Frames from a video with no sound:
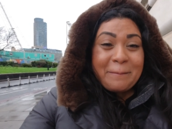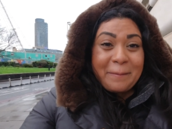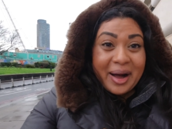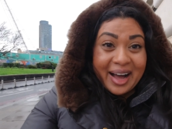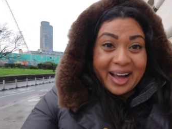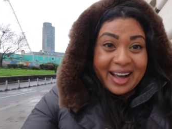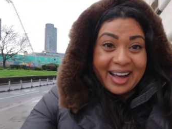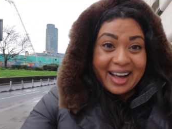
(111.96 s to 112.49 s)

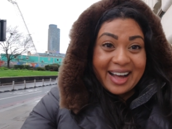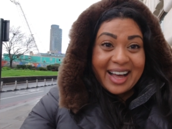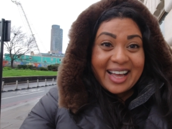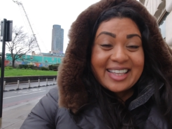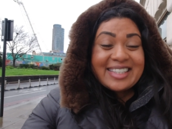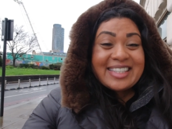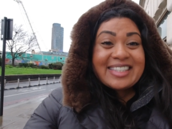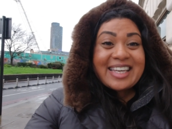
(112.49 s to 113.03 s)

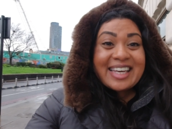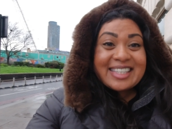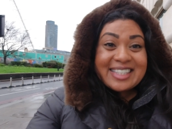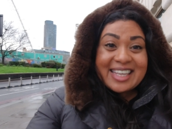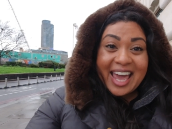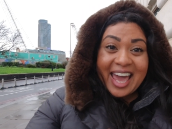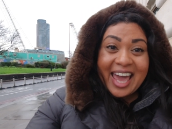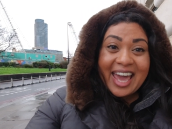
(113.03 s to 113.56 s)
But
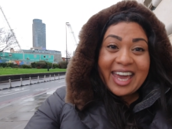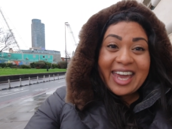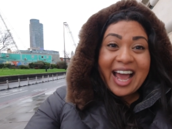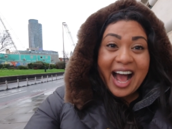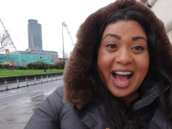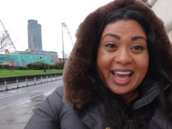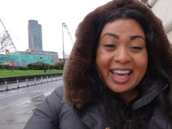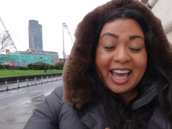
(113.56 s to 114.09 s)
today
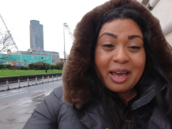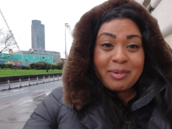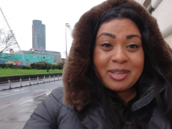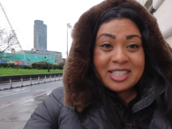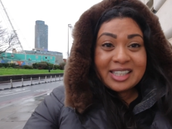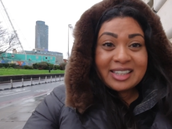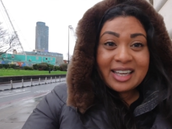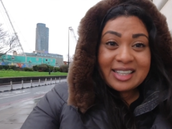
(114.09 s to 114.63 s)
I came
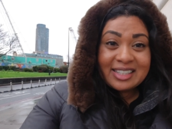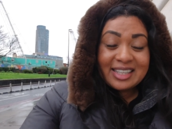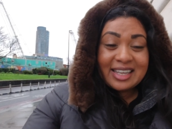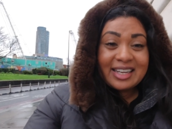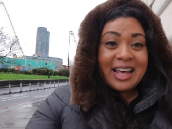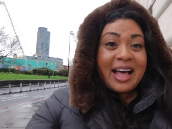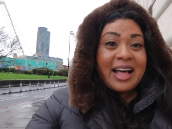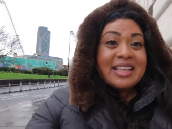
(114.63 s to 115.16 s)
into
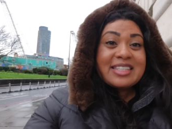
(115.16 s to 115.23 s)
London